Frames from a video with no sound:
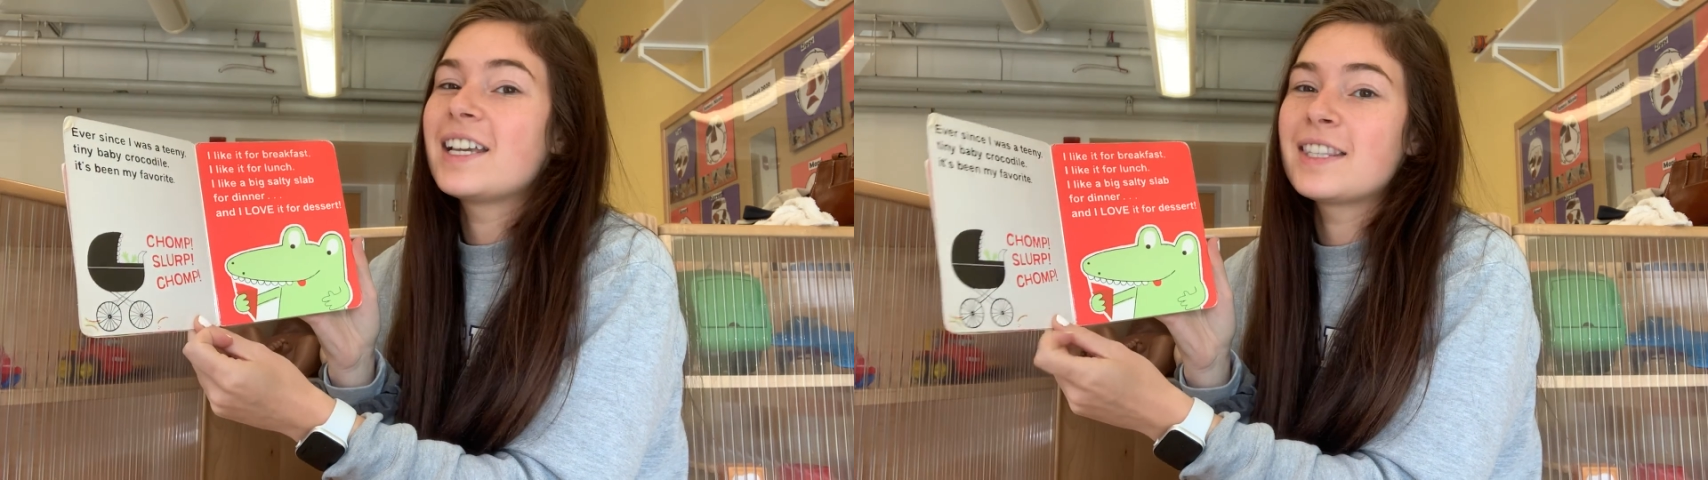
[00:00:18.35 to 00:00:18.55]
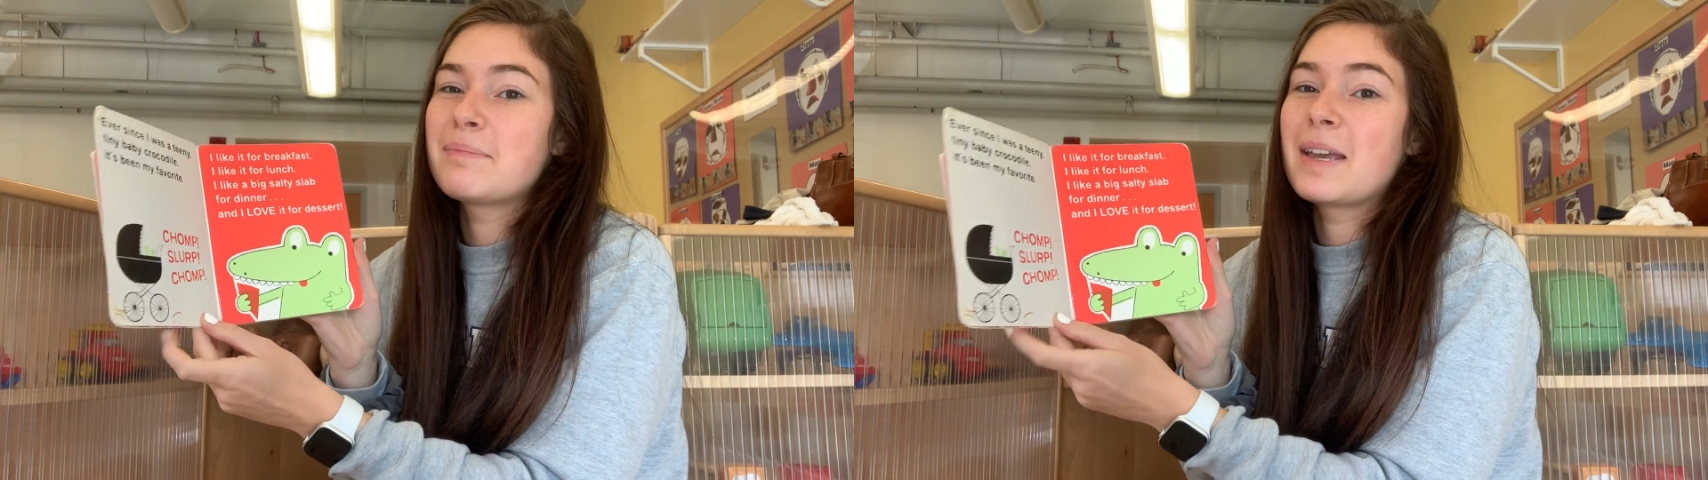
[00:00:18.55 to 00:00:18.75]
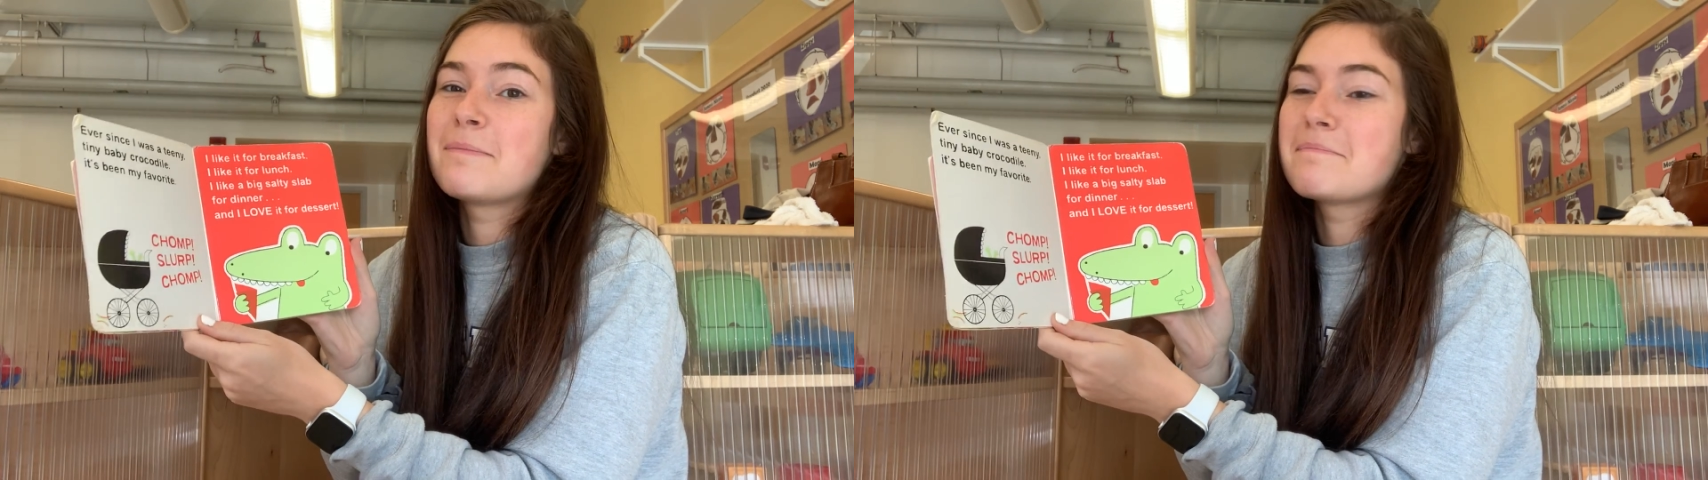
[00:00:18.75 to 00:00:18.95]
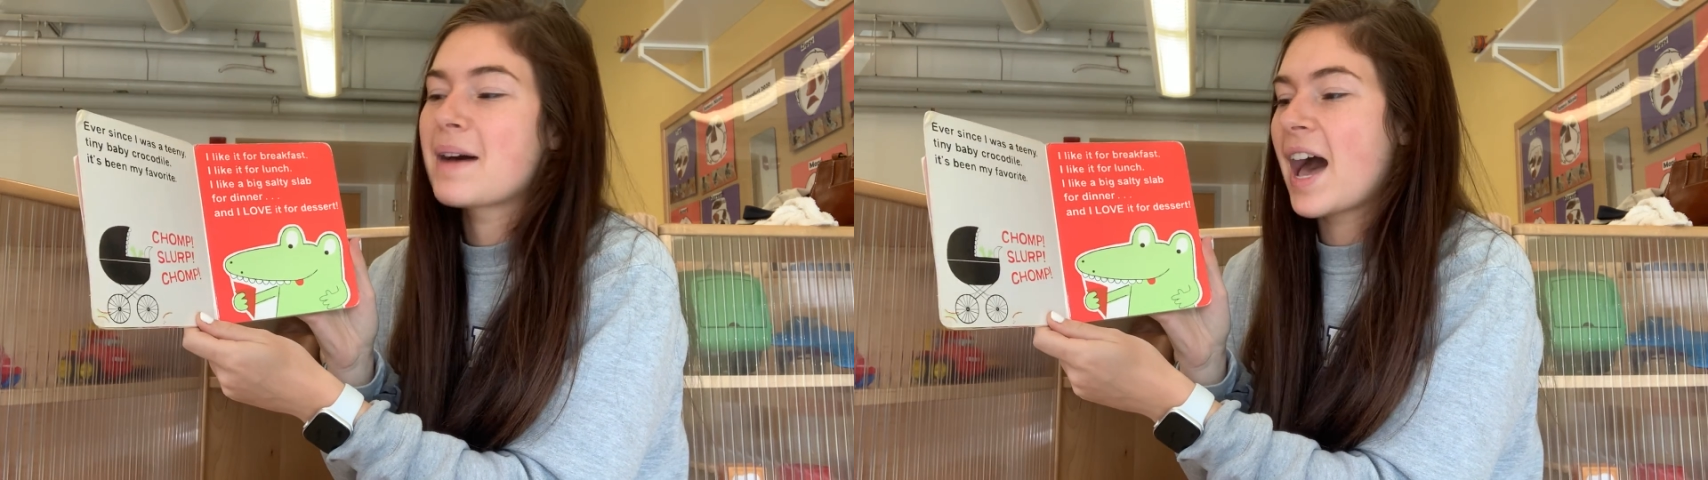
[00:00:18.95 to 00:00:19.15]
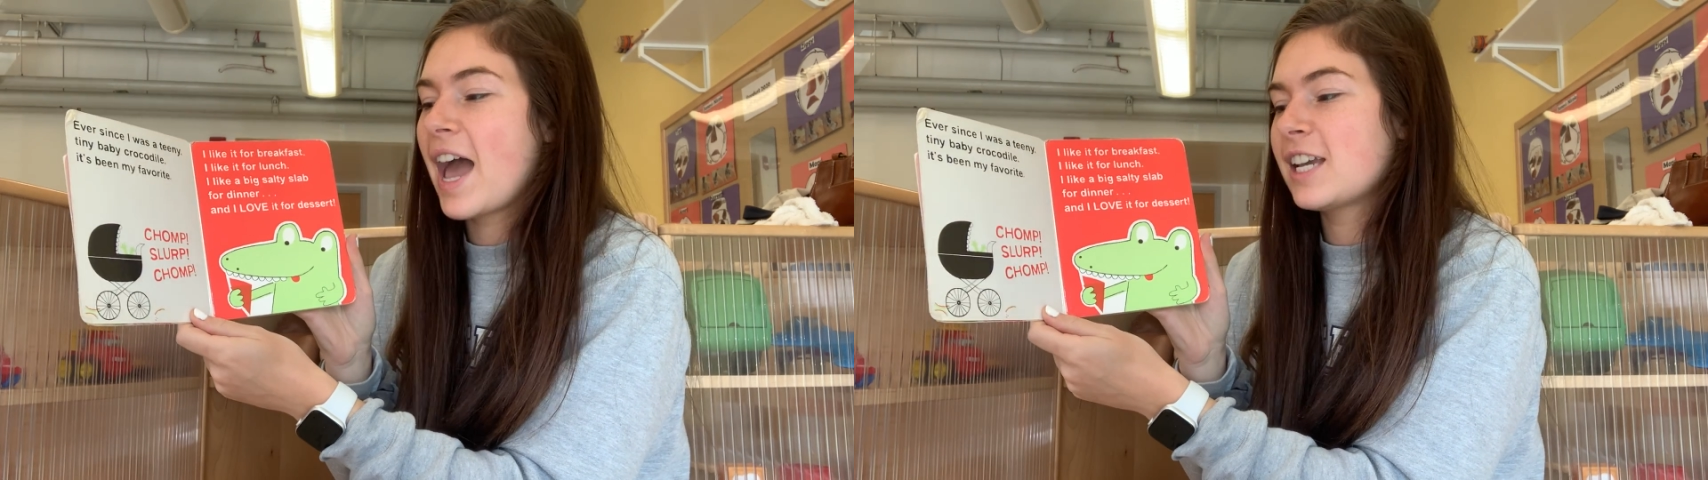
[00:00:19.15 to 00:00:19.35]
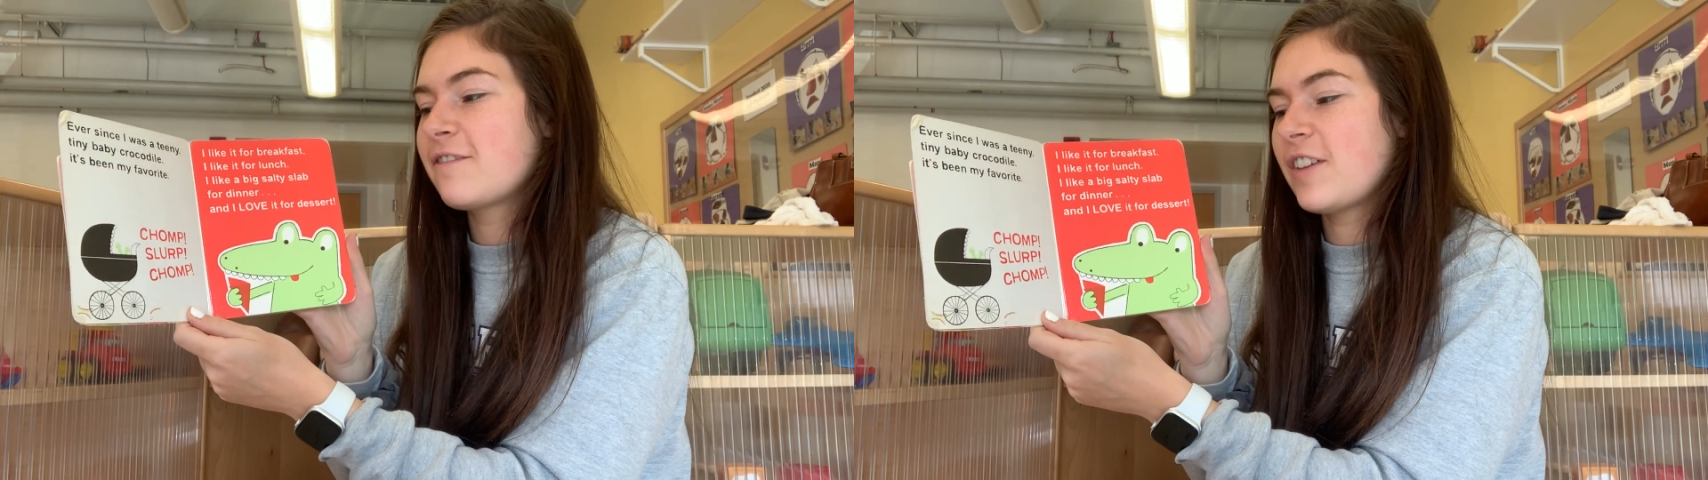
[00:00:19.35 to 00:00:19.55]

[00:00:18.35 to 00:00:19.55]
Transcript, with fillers: it's been my